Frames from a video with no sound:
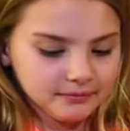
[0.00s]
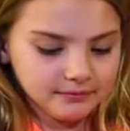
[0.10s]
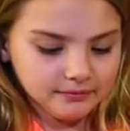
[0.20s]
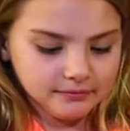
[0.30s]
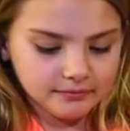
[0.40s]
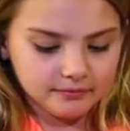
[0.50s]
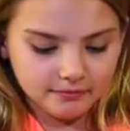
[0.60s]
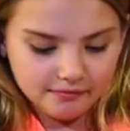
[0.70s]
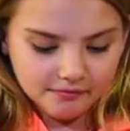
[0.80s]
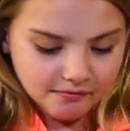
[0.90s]
is gonna be
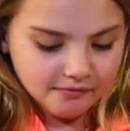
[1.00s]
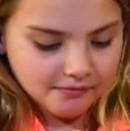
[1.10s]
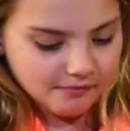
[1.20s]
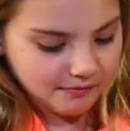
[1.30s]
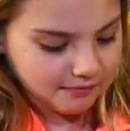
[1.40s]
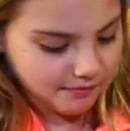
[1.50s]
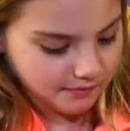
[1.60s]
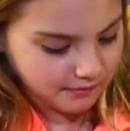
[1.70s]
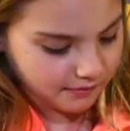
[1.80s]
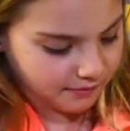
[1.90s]
another good one.
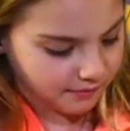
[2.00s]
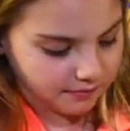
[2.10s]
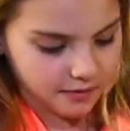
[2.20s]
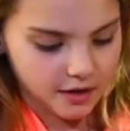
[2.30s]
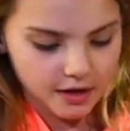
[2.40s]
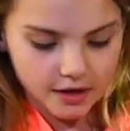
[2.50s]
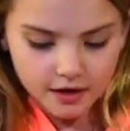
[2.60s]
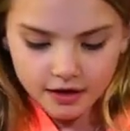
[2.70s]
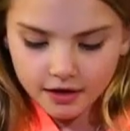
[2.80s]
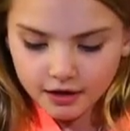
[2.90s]
Victor, let's
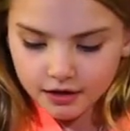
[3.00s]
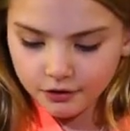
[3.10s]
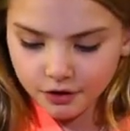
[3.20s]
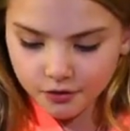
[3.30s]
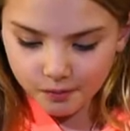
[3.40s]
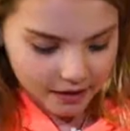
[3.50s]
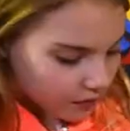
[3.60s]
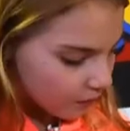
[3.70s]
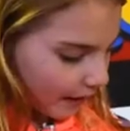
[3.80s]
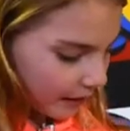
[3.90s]
see if you get Yours was
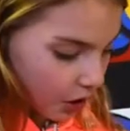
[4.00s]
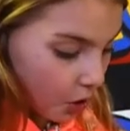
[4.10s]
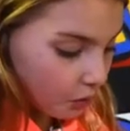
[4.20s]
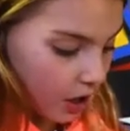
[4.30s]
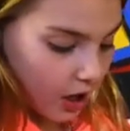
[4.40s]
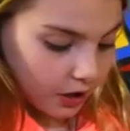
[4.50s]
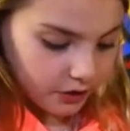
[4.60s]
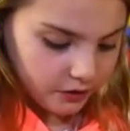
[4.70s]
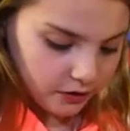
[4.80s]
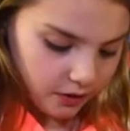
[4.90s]
a white code luck.
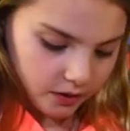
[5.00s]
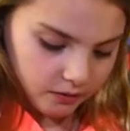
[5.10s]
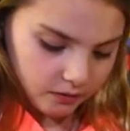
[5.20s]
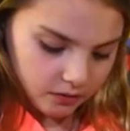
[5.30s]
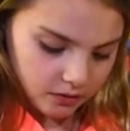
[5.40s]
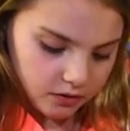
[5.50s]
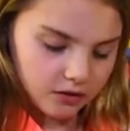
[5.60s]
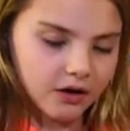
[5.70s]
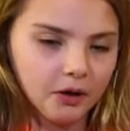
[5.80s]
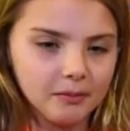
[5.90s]
card. So. Is,
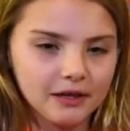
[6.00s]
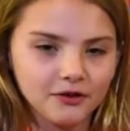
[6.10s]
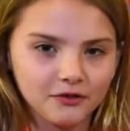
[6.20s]
uh, oh, mine's